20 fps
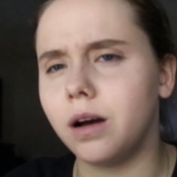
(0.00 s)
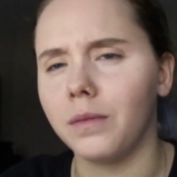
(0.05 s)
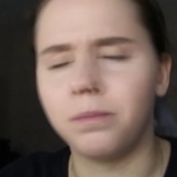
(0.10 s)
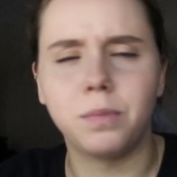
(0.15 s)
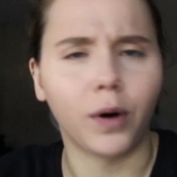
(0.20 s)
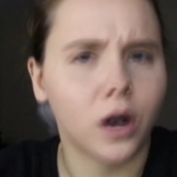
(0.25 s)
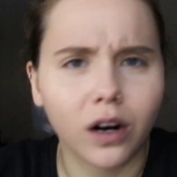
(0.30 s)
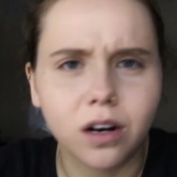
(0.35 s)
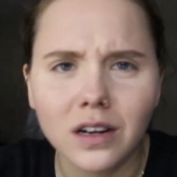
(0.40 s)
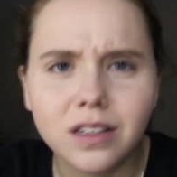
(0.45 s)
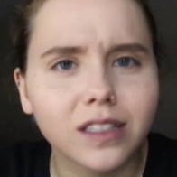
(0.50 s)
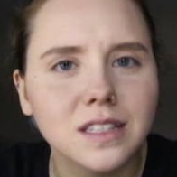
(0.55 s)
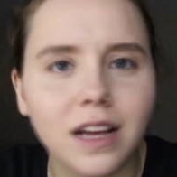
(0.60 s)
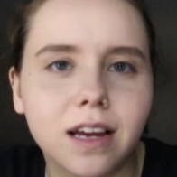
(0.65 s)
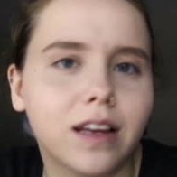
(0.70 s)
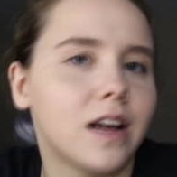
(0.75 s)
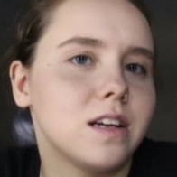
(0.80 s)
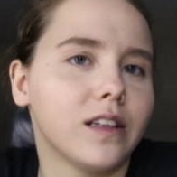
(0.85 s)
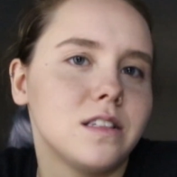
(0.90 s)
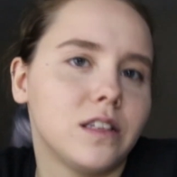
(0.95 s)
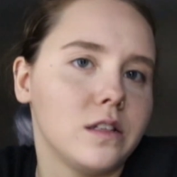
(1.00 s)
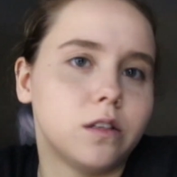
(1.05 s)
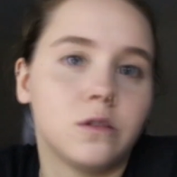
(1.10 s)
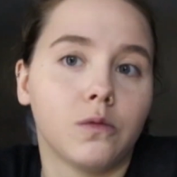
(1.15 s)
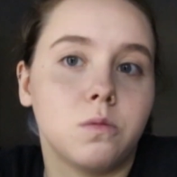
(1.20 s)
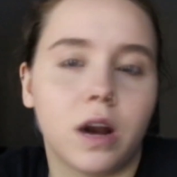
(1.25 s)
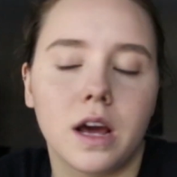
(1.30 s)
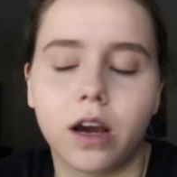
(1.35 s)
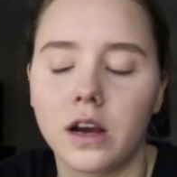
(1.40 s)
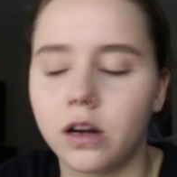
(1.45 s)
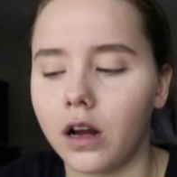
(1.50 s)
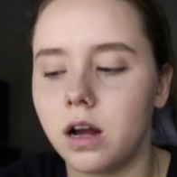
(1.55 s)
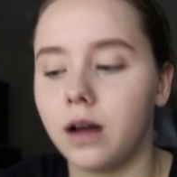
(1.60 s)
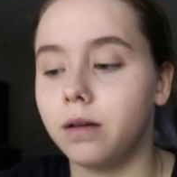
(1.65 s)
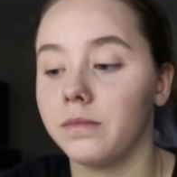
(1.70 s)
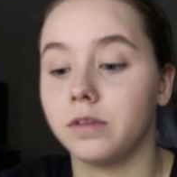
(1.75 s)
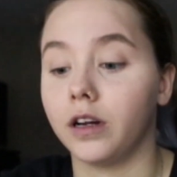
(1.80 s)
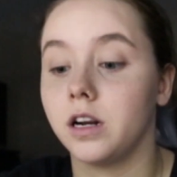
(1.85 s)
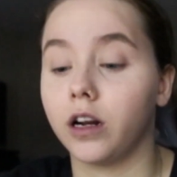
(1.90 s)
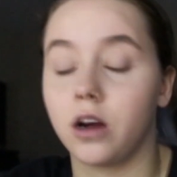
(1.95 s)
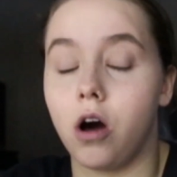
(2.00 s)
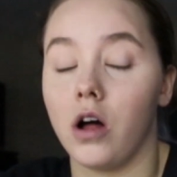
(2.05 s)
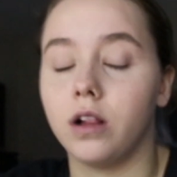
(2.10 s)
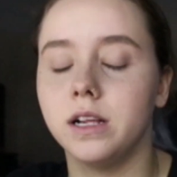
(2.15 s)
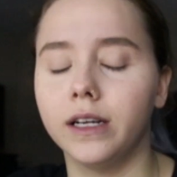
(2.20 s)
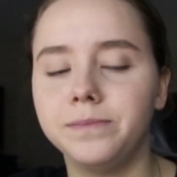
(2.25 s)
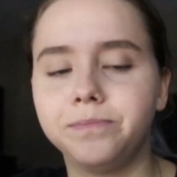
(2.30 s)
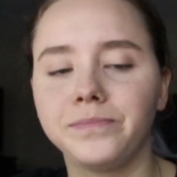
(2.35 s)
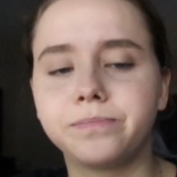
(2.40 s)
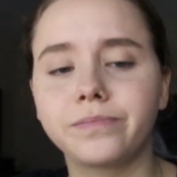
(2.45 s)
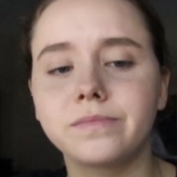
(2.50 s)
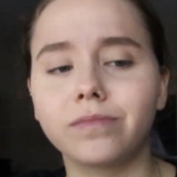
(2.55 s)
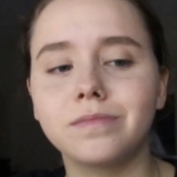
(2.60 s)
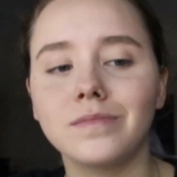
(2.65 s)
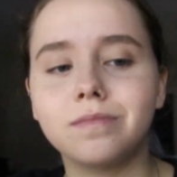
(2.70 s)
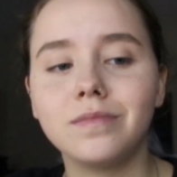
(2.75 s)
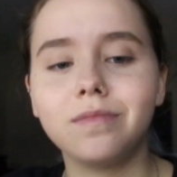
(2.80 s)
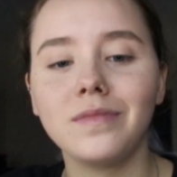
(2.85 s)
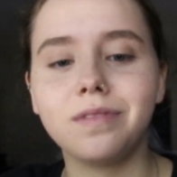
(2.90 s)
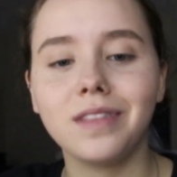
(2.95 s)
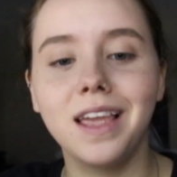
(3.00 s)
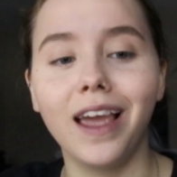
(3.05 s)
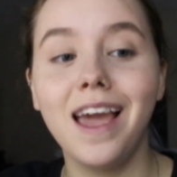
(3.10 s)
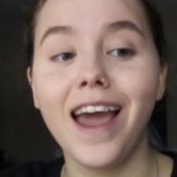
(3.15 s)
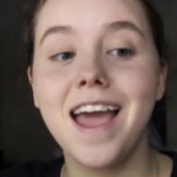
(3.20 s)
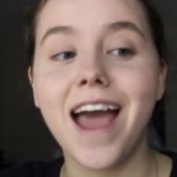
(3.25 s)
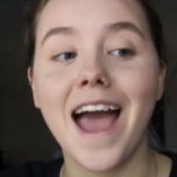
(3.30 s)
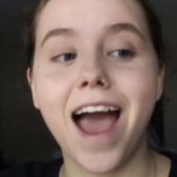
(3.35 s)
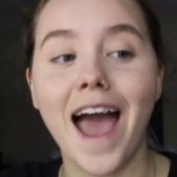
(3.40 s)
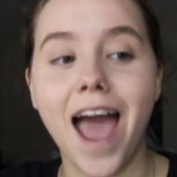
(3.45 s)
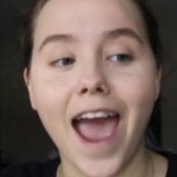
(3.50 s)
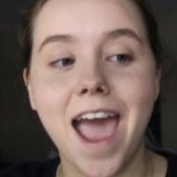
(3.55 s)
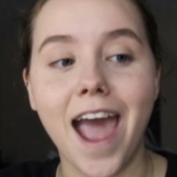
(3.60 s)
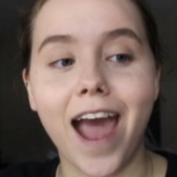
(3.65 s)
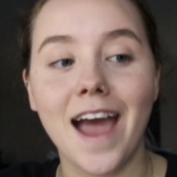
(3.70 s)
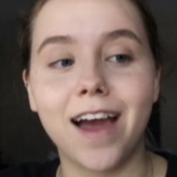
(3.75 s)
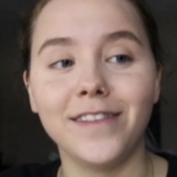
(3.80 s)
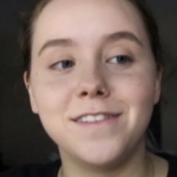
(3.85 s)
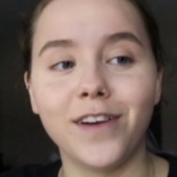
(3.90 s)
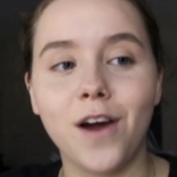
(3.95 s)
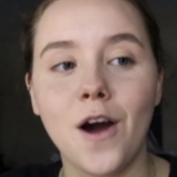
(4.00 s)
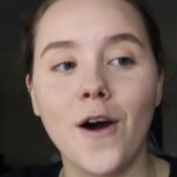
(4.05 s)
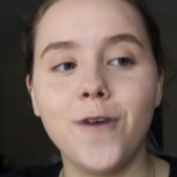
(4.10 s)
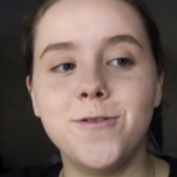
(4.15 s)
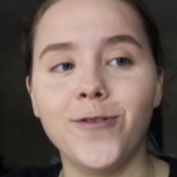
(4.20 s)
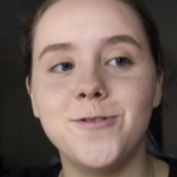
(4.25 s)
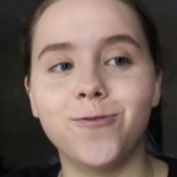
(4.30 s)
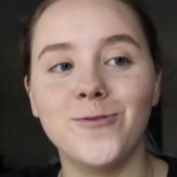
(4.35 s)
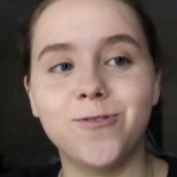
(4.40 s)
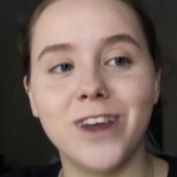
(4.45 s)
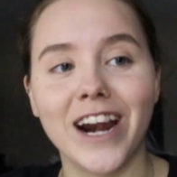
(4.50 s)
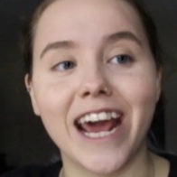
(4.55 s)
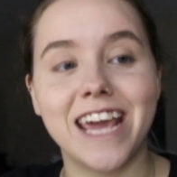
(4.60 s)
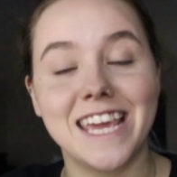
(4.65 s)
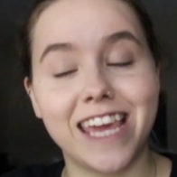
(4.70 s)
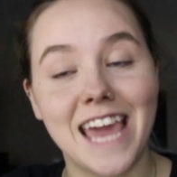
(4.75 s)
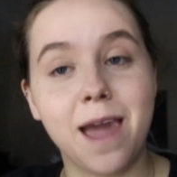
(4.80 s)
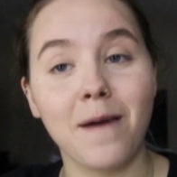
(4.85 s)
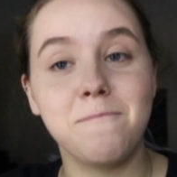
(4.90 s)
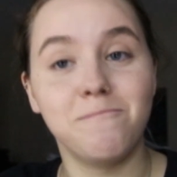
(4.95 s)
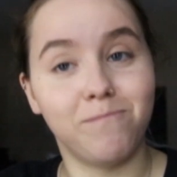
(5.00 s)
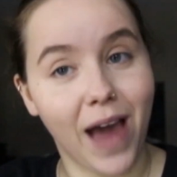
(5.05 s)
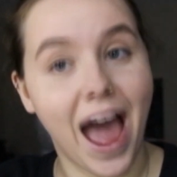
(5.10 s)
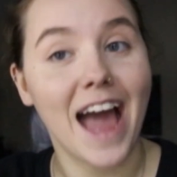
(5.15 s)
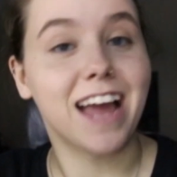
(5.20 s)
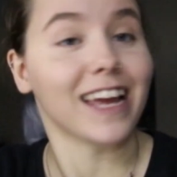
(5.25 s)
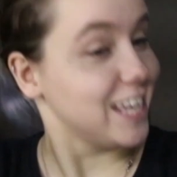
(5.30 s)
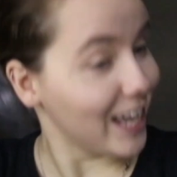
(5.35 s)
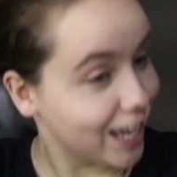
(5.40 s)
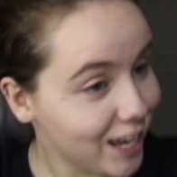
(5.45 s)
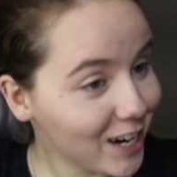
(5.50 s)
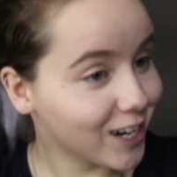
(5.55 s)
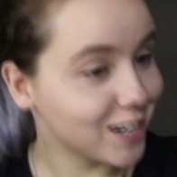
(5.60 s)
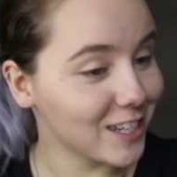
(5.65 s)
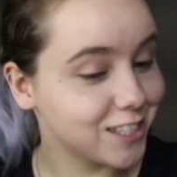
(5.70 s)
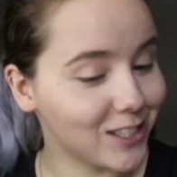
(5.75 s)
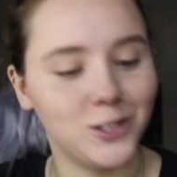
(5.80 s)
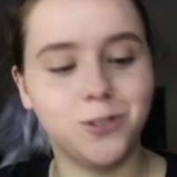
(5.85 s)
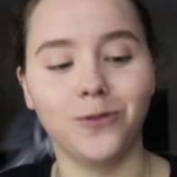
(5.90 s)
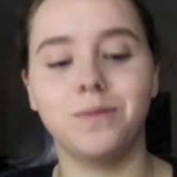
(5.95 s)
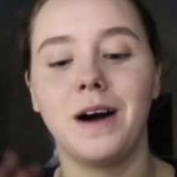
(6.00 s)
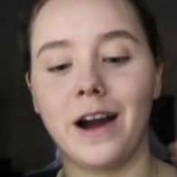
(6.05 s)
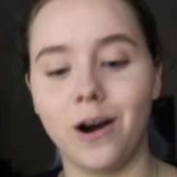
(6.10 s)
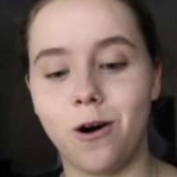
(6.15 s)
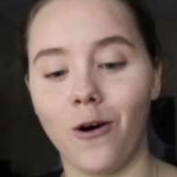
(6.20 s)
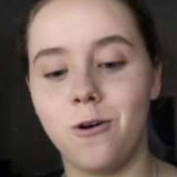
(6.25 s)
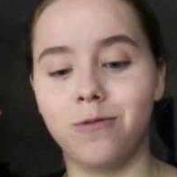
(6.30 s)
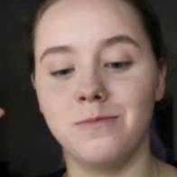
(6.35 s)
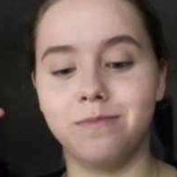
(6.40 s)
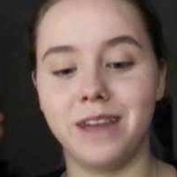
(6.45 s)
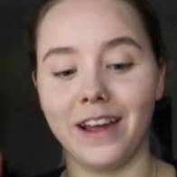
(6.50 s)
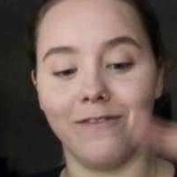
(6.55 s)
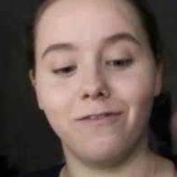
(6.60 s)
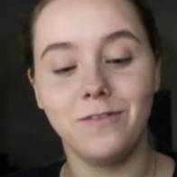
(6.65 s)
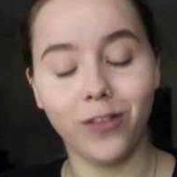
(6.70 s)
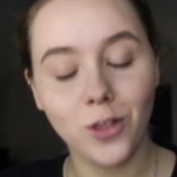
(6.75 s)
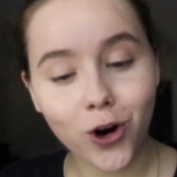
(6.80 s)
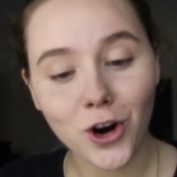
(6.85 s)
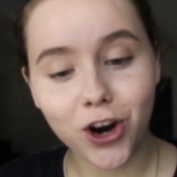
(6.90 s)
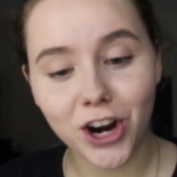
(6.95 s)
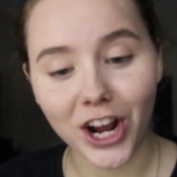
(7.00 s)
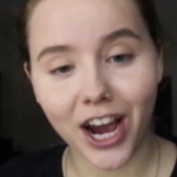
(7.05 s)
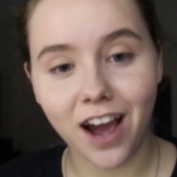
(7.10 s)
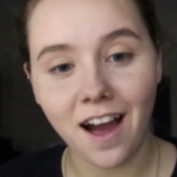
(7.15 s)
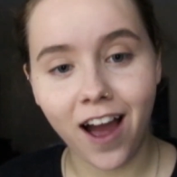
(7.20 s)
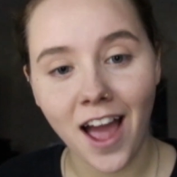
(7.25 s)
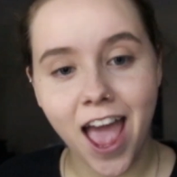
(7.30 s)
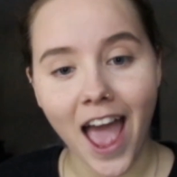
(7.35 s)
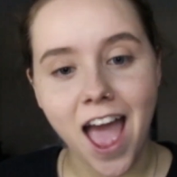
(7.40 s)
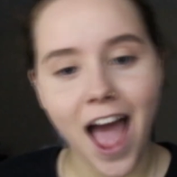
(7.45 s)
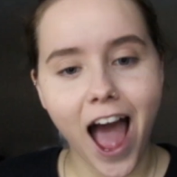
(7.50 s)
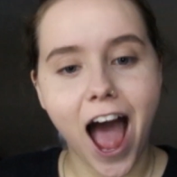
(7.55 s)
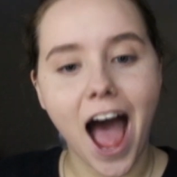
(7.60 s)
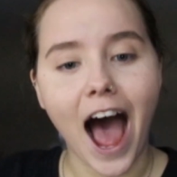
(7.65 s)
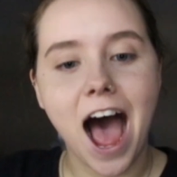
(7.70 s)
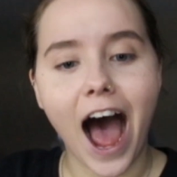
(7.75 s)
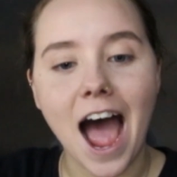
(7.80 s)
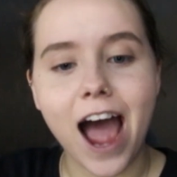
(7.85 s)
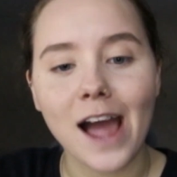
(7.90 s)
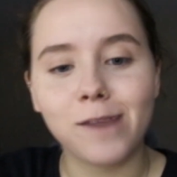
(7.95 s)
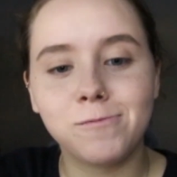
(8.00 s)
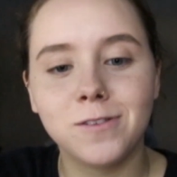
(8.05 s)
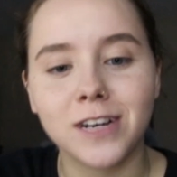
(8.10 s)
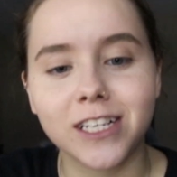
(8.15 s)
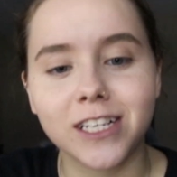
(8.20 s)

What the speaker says: purse, I guess is what I'm gonna call it. And when I came back here to my home in Florida, I